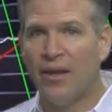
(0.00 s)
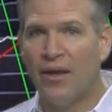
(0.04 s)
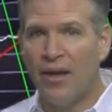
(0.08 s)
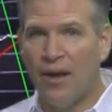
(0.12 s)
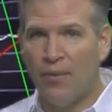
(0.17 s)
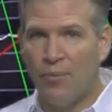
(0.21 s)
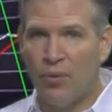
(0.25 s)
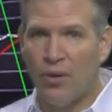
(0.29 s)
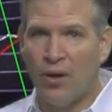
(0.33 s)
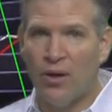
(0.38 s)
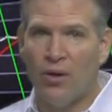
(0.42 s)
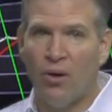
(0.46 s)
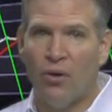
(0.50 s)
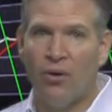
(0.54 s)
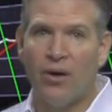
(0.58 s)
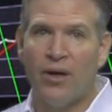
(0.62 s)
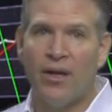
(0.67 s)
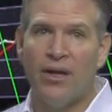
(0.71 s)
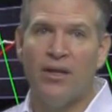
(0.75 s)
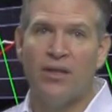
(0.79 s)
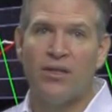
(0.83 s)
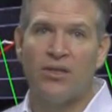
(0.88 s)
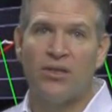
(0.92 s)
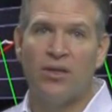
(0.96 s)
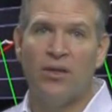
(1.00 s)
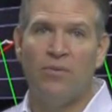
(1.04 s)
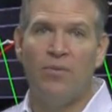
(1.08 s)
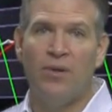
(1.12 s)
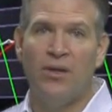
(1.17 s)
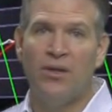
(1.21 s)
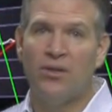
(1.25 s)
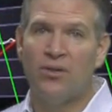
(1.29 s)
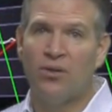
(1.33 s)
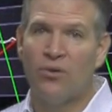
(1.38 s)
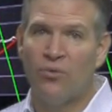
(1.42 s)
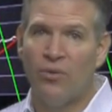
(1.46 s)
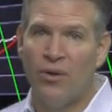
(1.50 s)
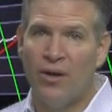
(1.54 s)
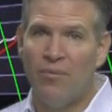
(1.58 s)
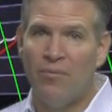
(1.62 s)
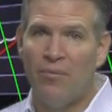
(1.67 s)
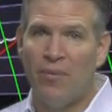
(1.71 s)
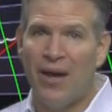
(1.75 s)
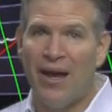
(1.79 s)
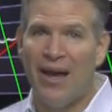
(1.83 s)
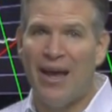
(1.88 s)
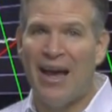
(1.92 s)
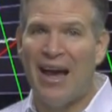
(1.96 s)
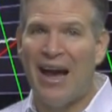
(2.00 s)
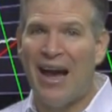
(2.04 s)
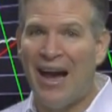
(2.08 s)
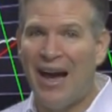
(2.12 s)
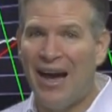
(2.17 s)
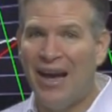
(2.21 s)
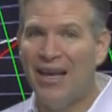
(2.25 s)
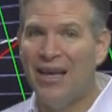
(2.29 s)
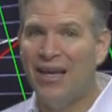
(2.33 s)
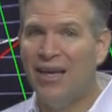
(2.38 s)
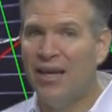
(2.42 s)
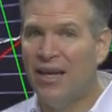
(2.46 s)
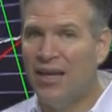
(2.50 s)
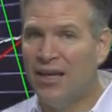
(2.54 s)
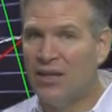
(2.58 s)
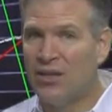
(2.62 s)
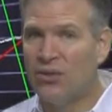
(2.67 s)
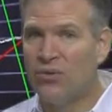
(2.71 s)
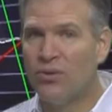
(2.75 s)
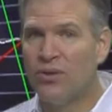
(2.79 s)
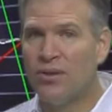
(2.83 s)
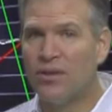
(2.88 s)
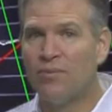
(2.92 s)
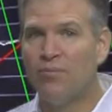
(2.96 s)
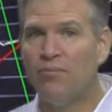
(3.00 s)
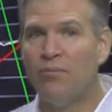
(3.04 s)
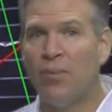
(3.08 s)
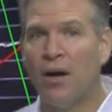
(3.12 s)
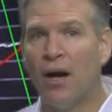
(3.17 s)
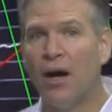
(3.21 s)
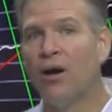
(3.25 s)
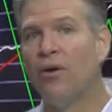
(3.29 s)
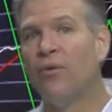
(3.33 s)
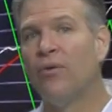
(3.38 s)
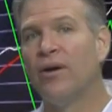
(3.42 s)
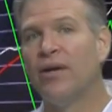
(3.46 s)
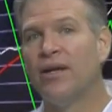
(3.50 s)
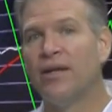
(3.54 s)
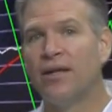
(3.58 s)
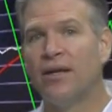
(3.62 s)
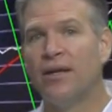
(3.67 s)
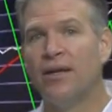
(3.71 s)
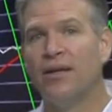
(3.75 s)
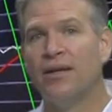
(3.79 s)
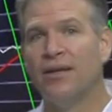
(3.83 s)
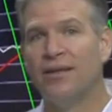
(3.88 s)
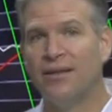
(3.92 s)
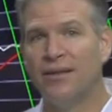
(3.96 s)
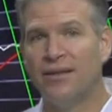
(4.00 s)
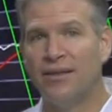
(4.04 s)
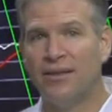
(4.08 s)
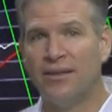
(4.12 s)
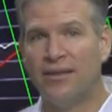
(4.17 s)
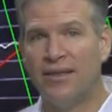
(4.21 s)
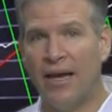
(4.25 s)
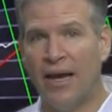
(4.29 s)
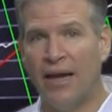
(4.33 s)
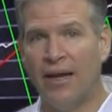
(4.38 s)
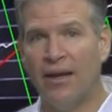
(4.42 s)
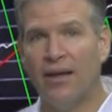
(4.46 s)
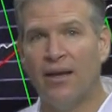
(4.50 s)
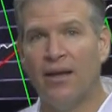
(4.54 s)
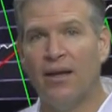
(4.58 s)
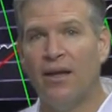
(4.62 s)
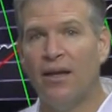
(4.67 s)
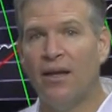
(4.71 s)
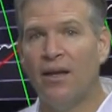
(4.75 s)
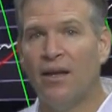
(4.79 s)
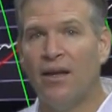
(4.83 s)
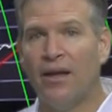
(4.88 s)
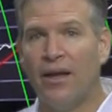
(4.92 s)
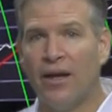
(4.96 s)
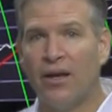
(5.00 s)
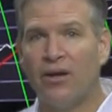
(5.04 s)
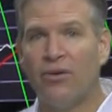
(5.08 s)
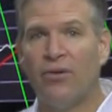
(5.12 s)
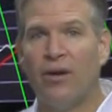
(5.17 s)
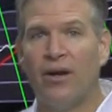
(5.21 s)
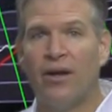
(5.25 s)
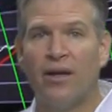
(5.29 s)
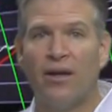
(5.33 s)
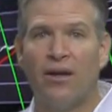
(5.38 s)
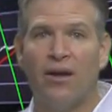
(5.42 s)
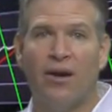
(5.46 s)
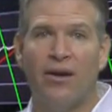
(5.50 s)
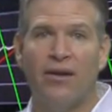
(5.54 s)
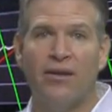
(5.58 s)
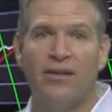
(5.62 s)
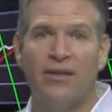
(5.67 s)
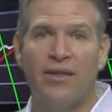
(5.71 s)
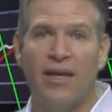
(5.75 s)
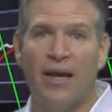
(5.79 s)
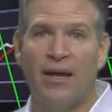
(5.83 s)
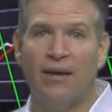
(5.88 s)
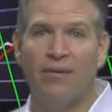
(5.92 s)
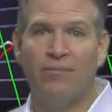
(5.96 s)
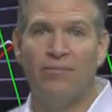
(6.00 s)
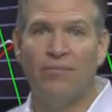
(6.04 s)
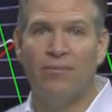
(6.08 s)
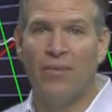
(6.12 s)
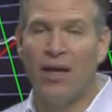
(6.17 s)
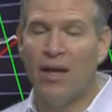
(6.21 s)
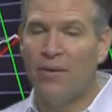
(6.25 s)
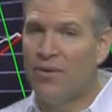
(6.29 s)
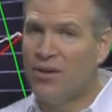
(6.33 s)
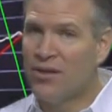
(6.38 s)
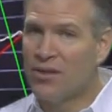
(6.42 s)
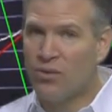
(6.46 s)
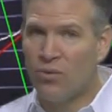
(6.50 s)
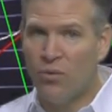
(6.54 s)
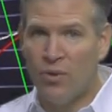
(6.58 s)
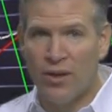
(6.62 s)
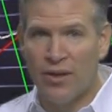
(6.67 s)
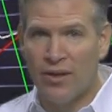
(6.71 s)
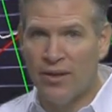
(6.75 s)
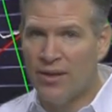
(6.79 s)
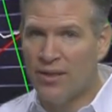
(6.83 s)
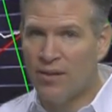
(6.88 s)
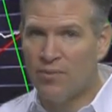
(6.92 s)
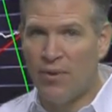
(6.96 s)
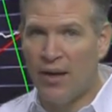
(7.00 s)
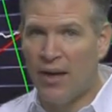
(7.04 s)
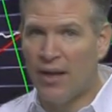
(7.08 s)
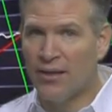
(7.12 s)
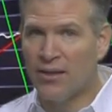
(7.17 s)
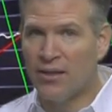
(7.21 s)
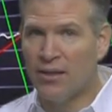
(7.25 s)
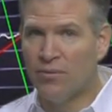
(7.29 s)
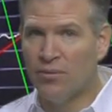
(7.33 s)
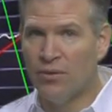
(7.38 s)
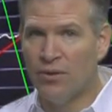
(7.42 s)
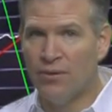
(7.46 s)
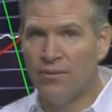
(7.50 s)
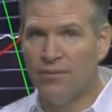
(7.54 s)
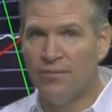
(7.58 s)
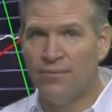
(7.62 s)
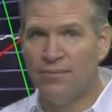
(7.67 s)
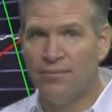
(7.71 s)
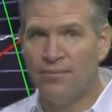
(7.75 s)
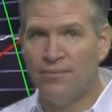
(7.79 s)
A priority should be to repay high-interest borrowing debt, like credit card debt, maybe as quickly as possible.